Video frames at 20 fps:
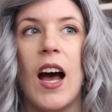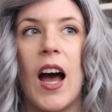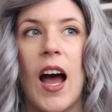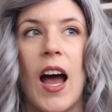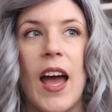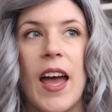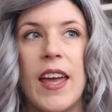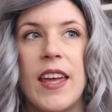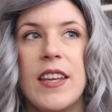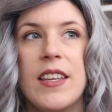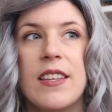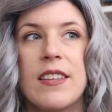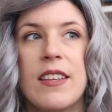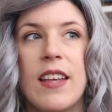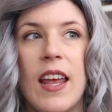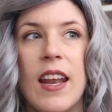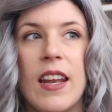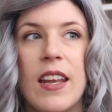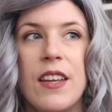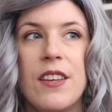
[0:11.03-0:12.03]
I
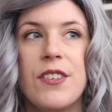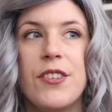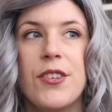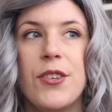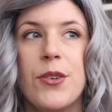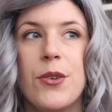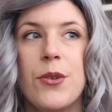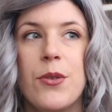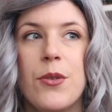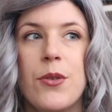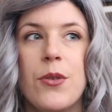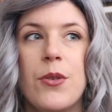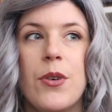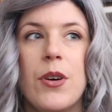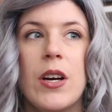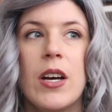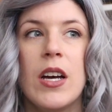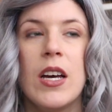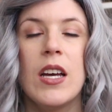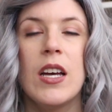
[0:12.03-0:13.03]
decided
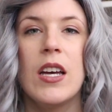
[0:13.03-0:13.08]
to